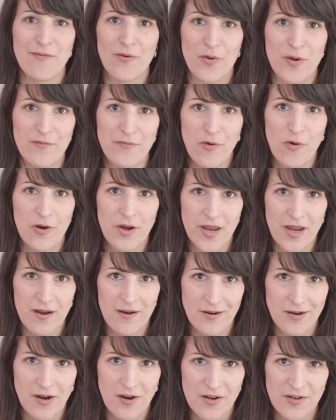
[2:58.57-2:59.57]

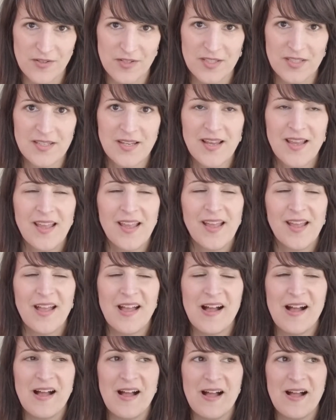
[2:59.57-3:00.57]
44-year curse,
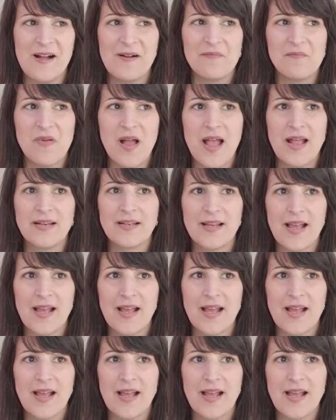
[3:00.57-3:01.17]
and